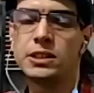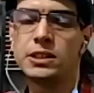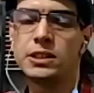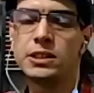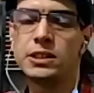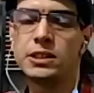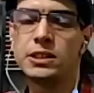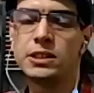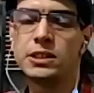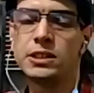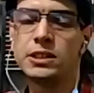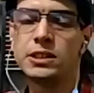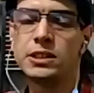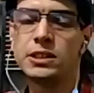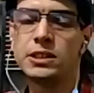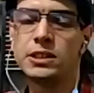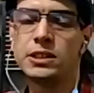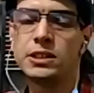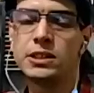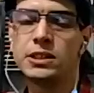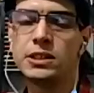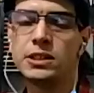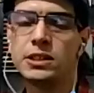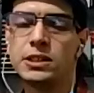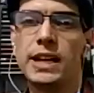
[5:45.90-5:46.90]
But I
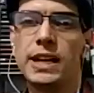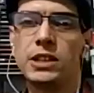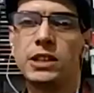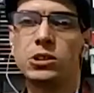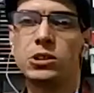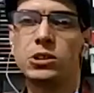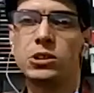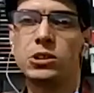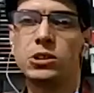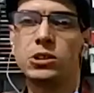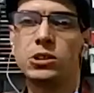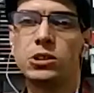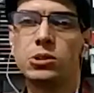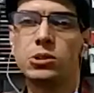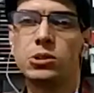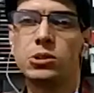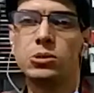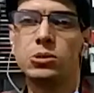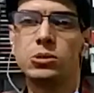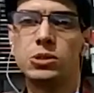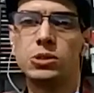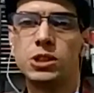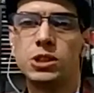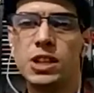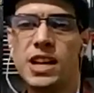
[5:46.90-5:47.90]
plan to go back
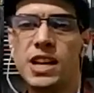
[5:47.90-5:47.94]
to